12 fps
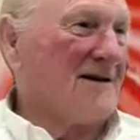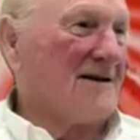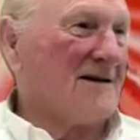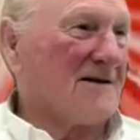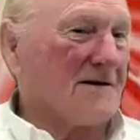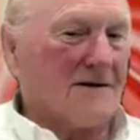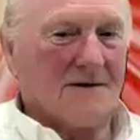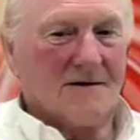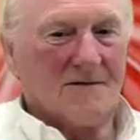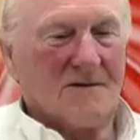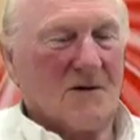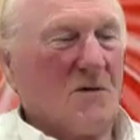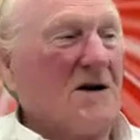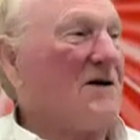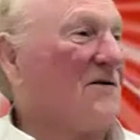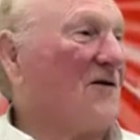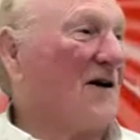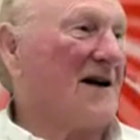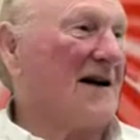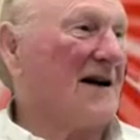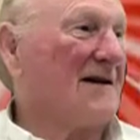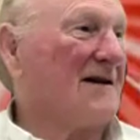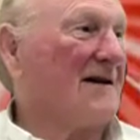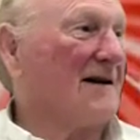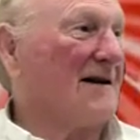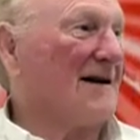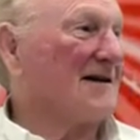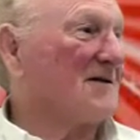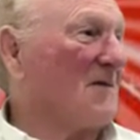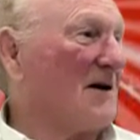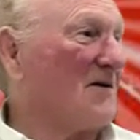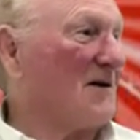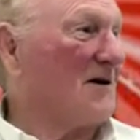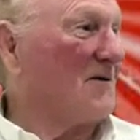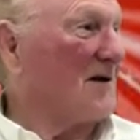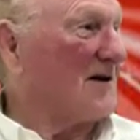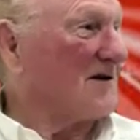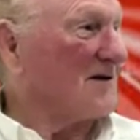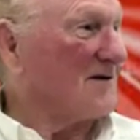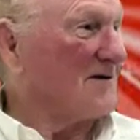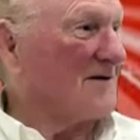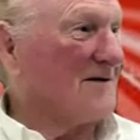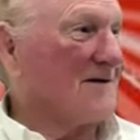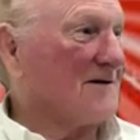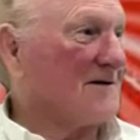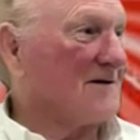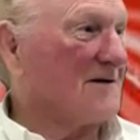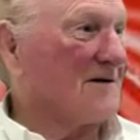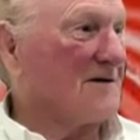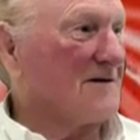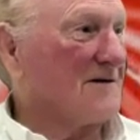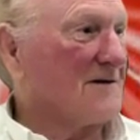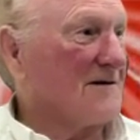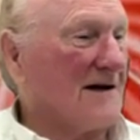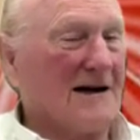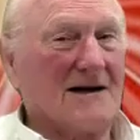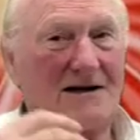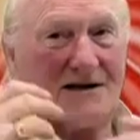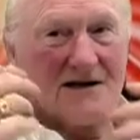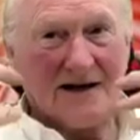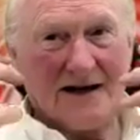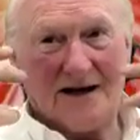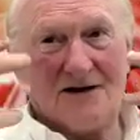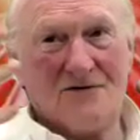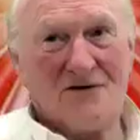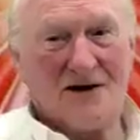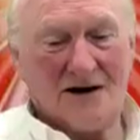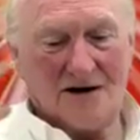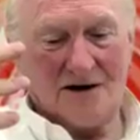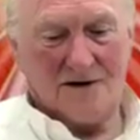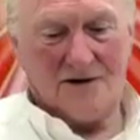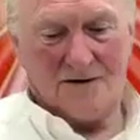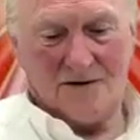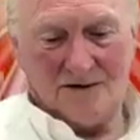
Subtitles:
So, but when you find out, it doesn't matter anyway. So it's just you can just let everything go.